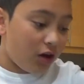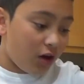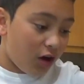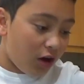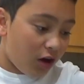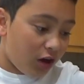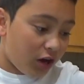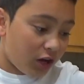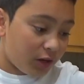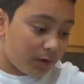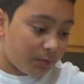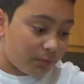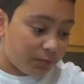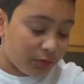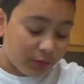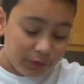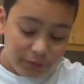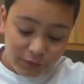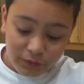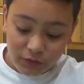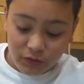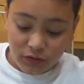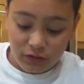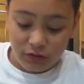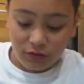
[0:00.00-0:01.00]
I
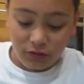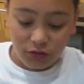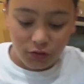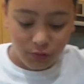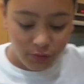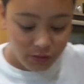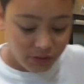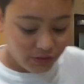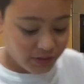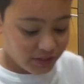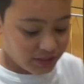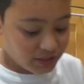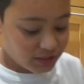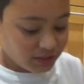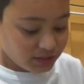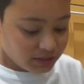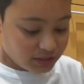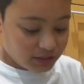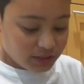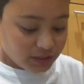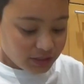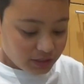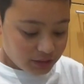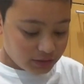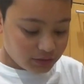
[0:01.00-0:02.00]
prefer doing this
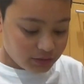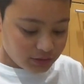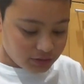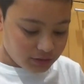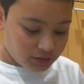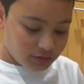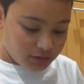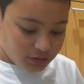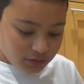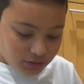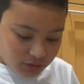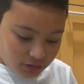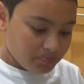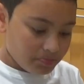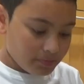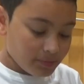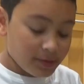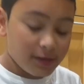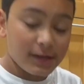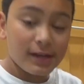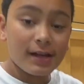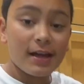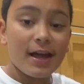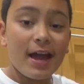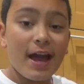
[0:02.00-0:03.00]
instead.
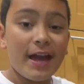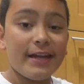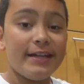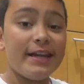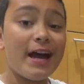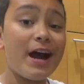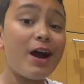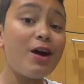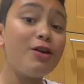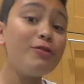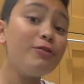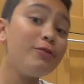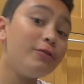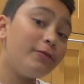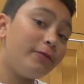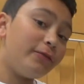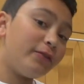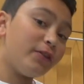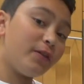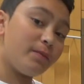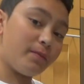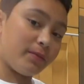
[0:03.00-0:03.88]
And now for the